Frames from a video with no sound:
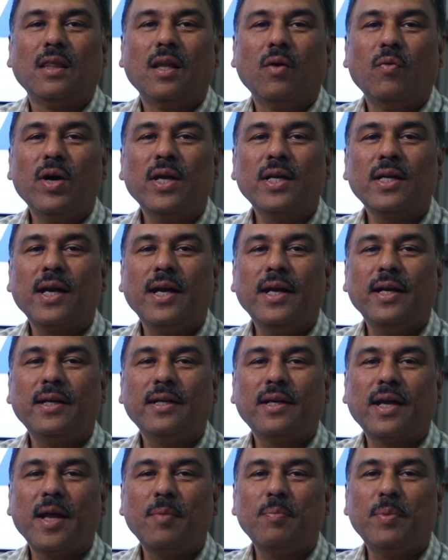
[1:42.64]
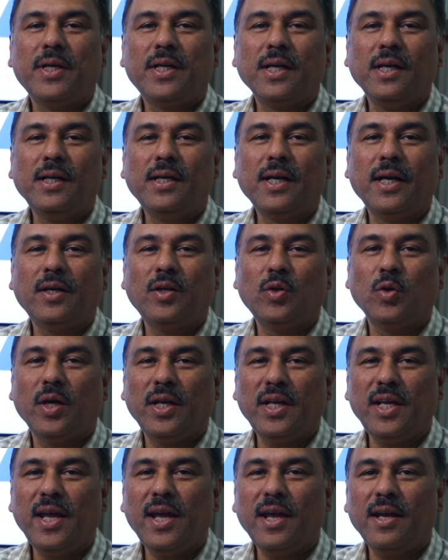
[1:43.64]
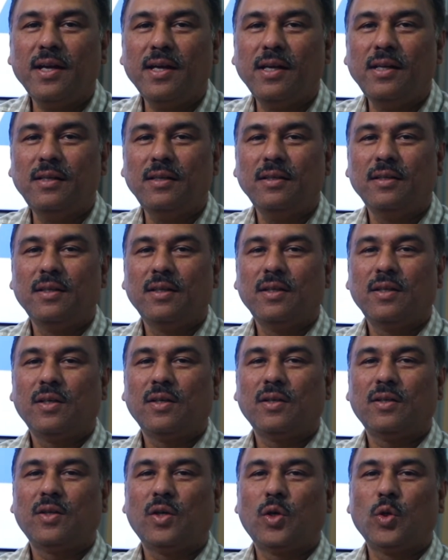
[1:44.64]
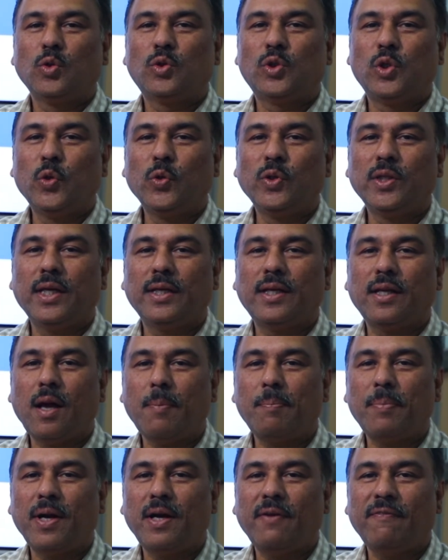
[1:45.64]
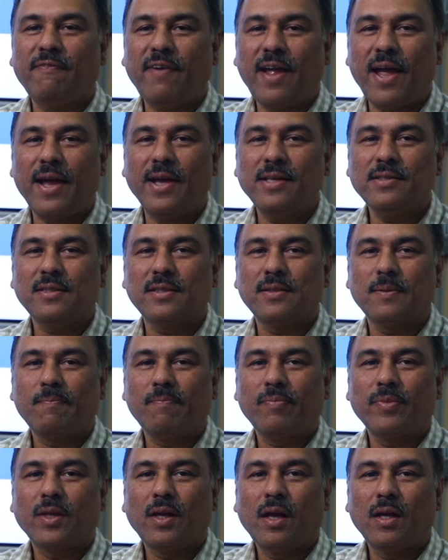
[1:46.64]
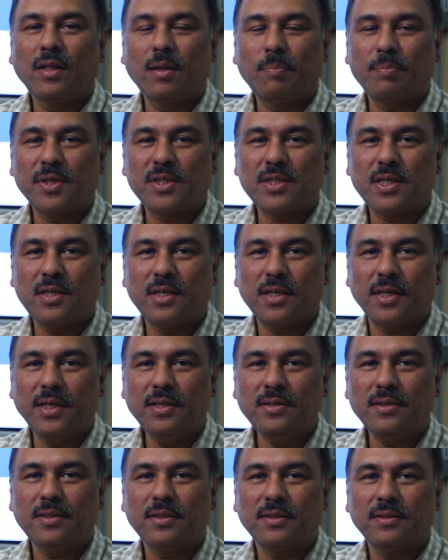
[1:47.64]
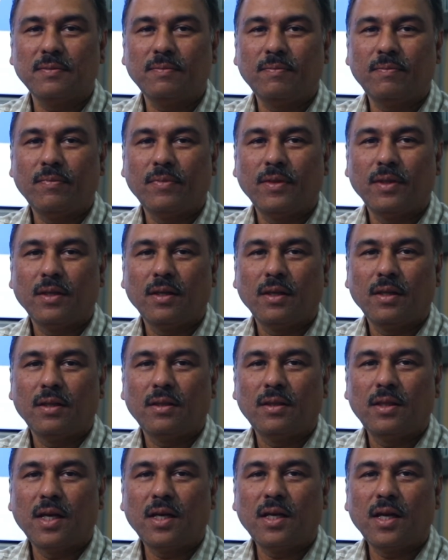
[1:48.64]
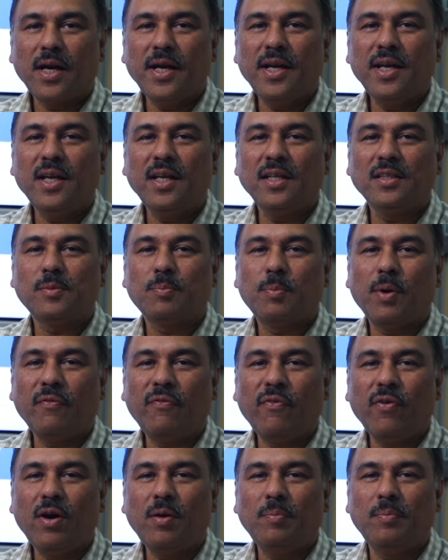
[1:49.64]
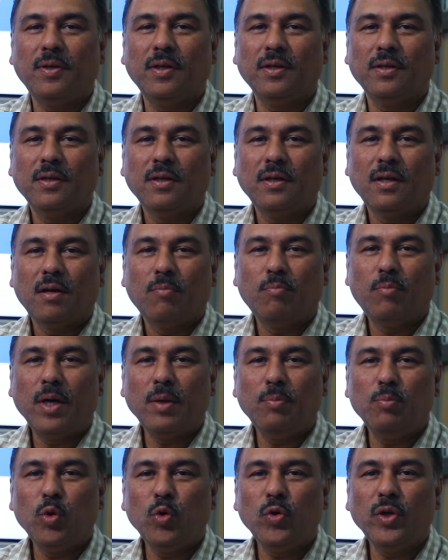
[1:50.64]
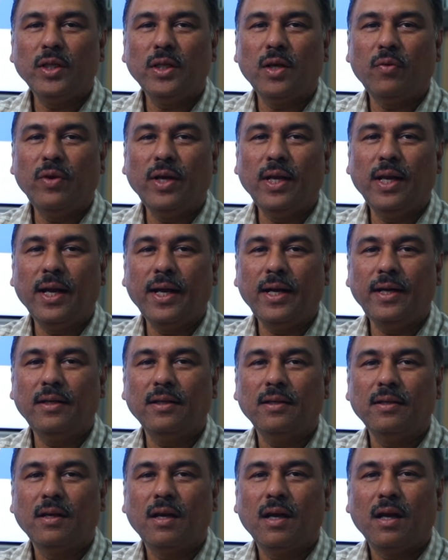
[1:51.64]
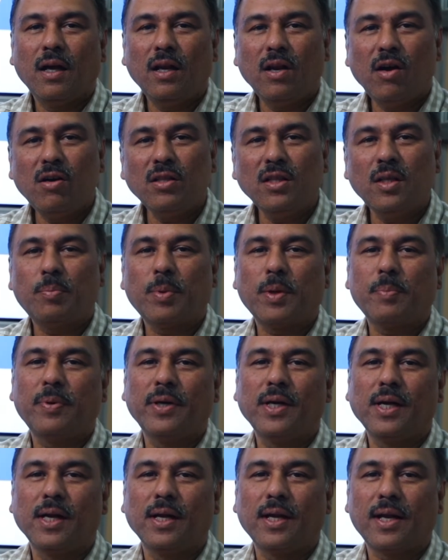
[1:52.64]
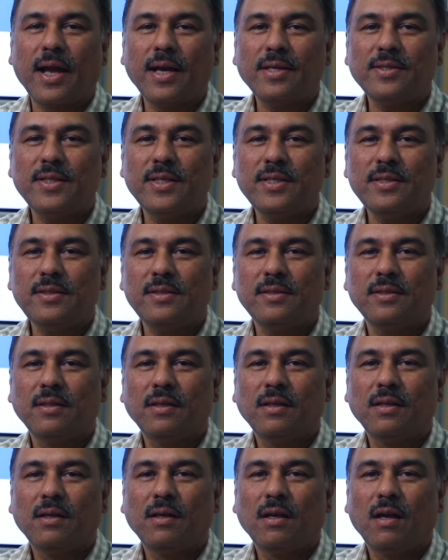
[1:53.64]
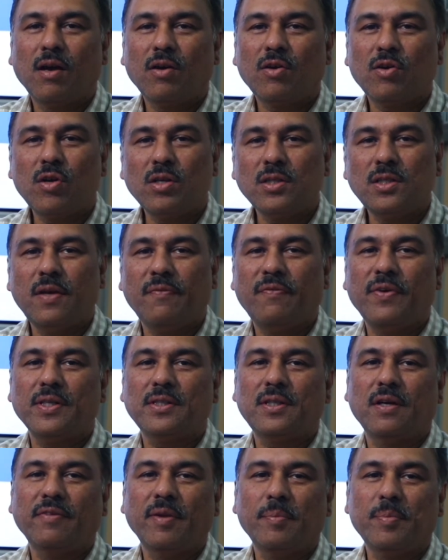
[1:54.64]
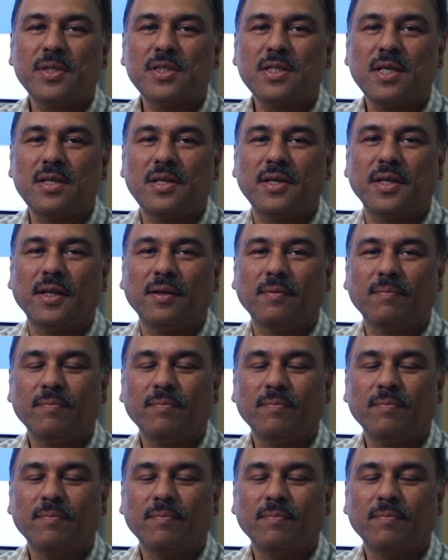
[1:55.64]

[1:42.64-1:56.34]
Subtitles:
workhead can be tilted to any angle to suit the tapered flanks on the piston rings. The grinding is performed by moving the wheel head along the perpendicular axis across the face of the piston ring.